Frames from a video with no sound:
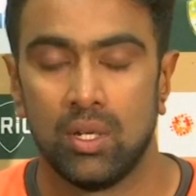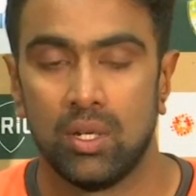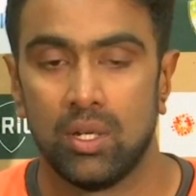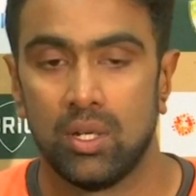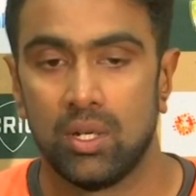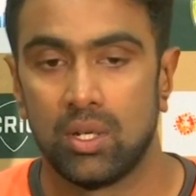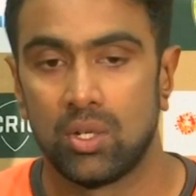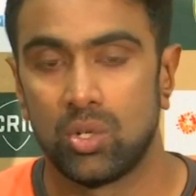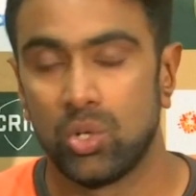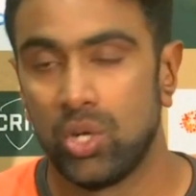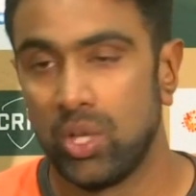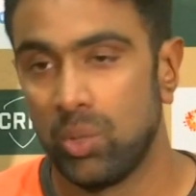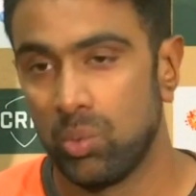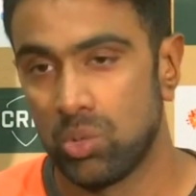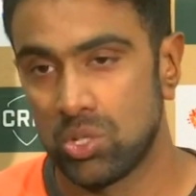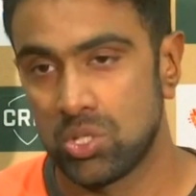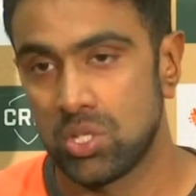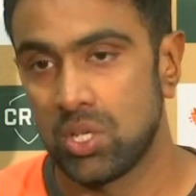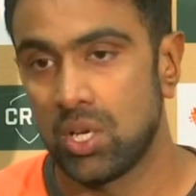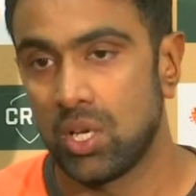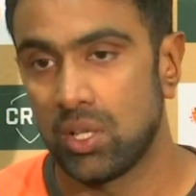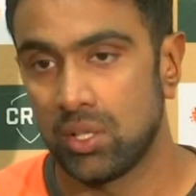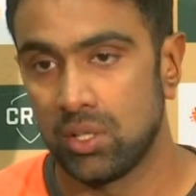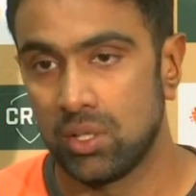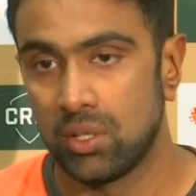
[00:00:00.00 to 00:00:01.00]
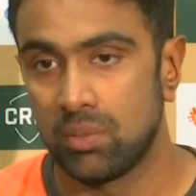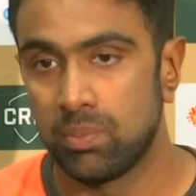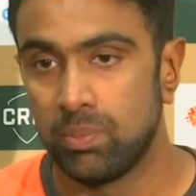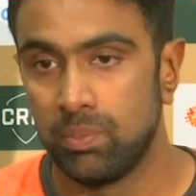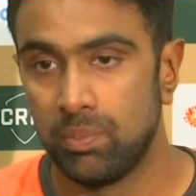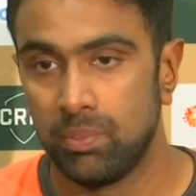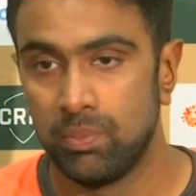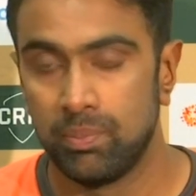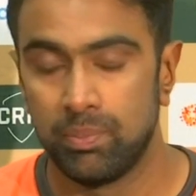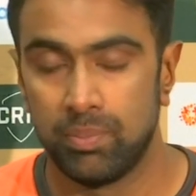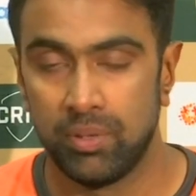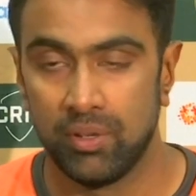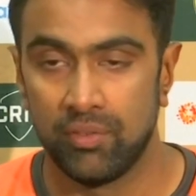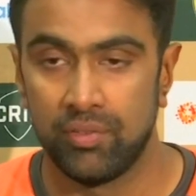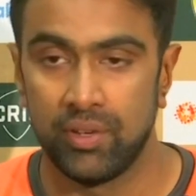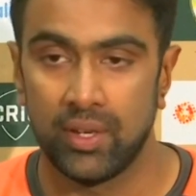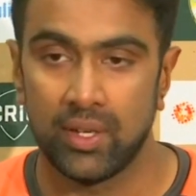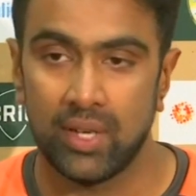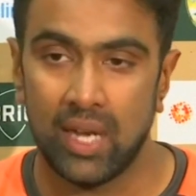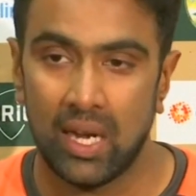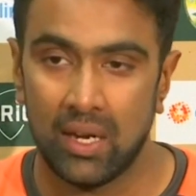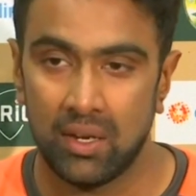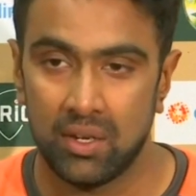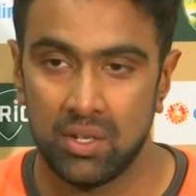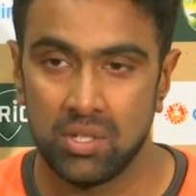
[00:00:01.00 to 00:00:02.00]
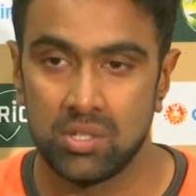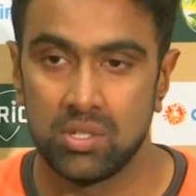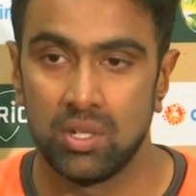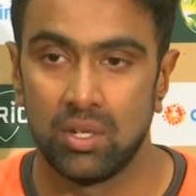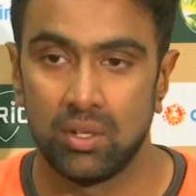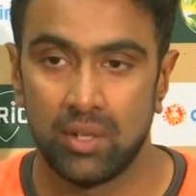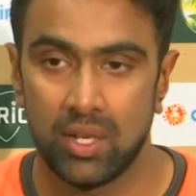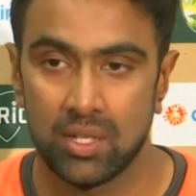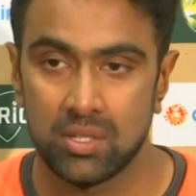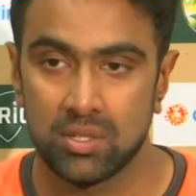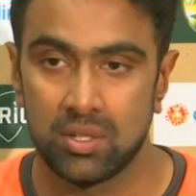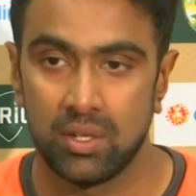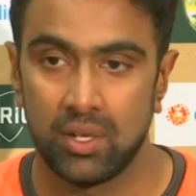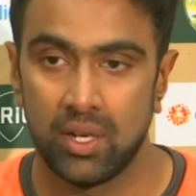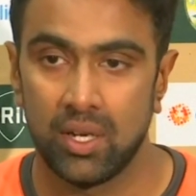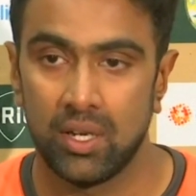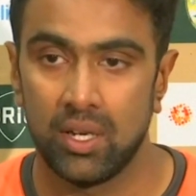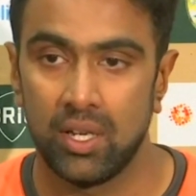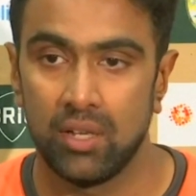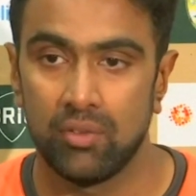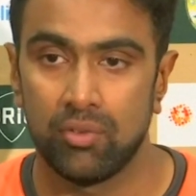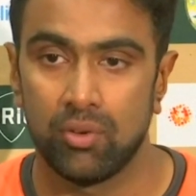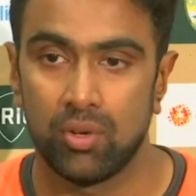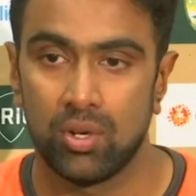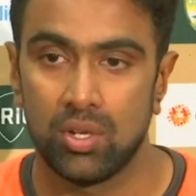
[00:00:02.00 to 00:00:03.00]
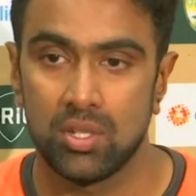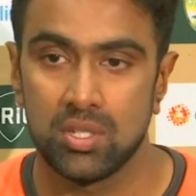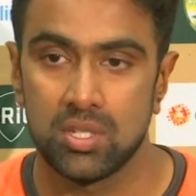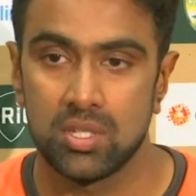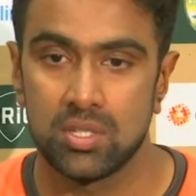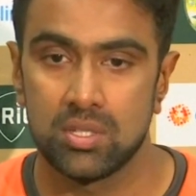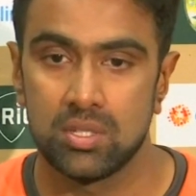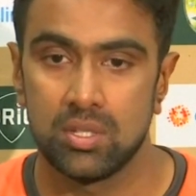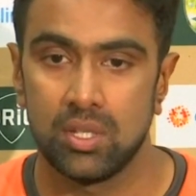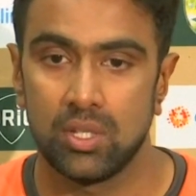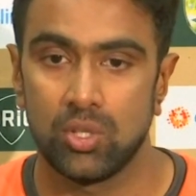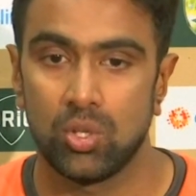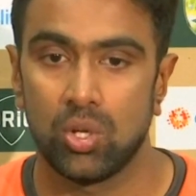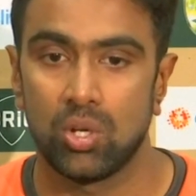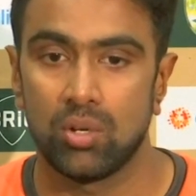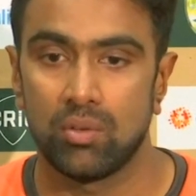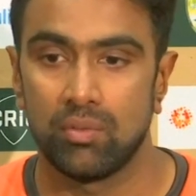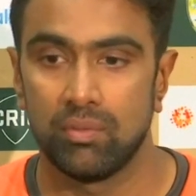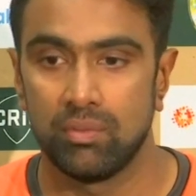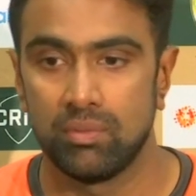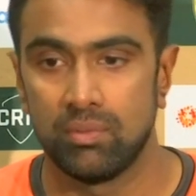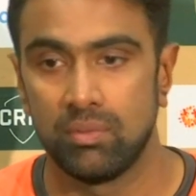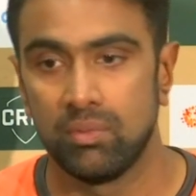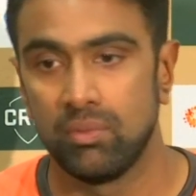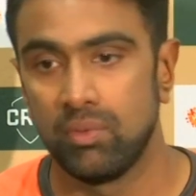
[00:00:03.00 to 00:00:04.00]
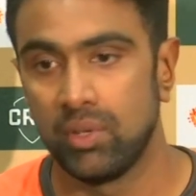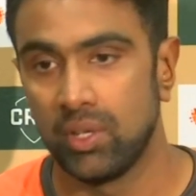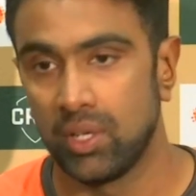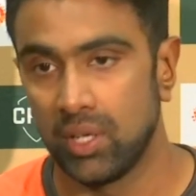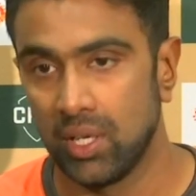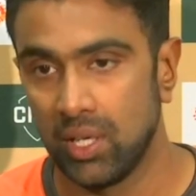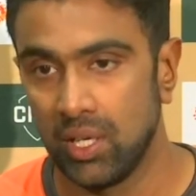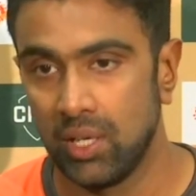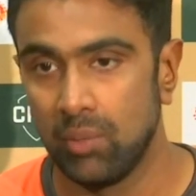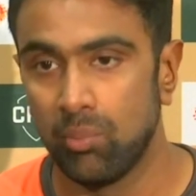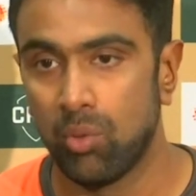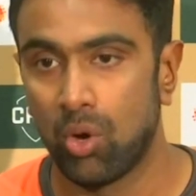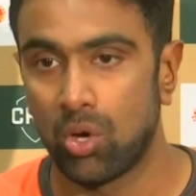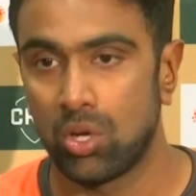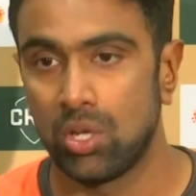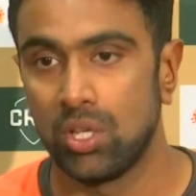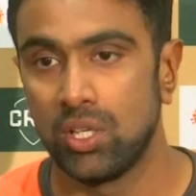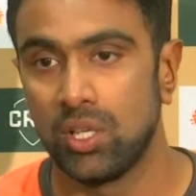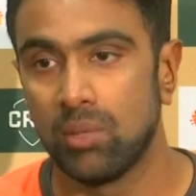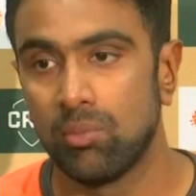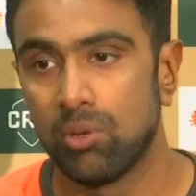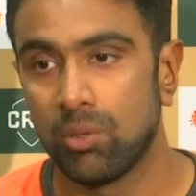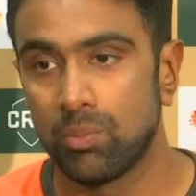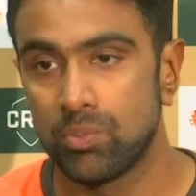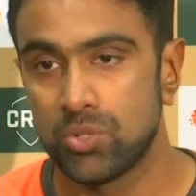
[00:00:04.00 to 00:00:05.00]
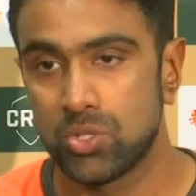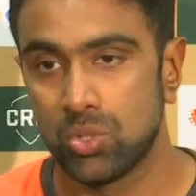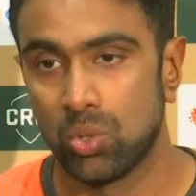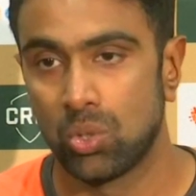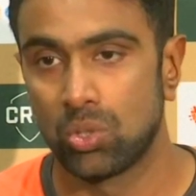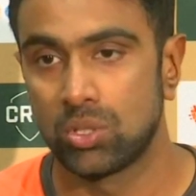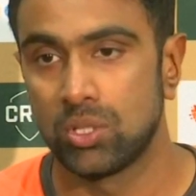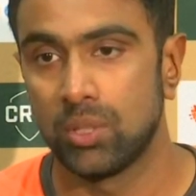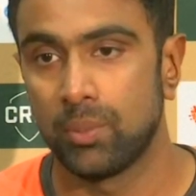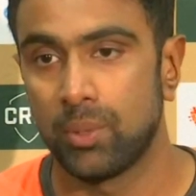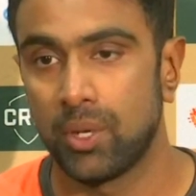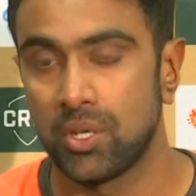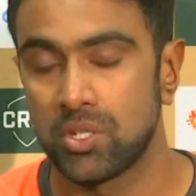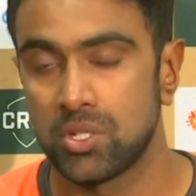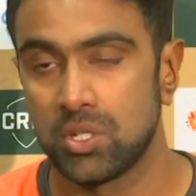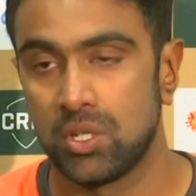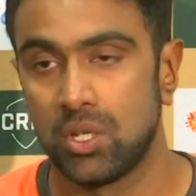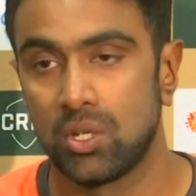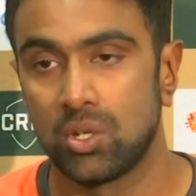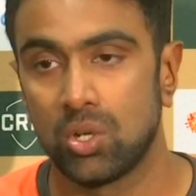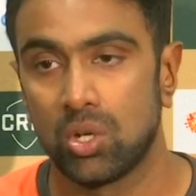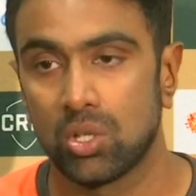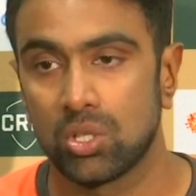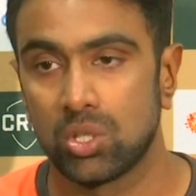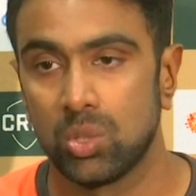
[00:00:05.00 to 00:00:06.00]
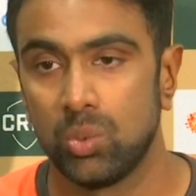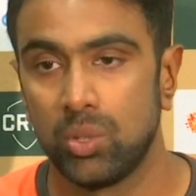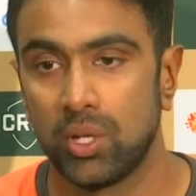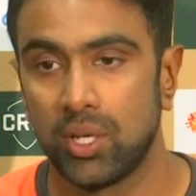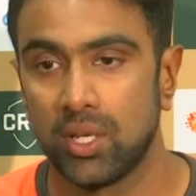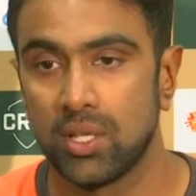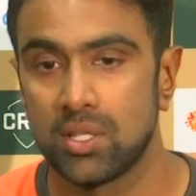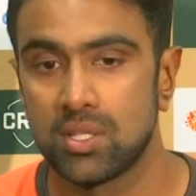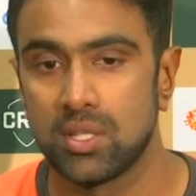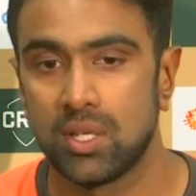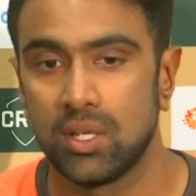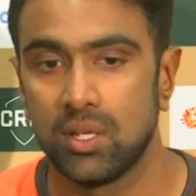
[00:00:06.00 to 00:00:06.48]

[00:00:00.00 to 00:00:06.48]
Uh, today was another perfect additional test cricket day for us. I thought we really bottled them up, soaked the pressure, and got the wickets.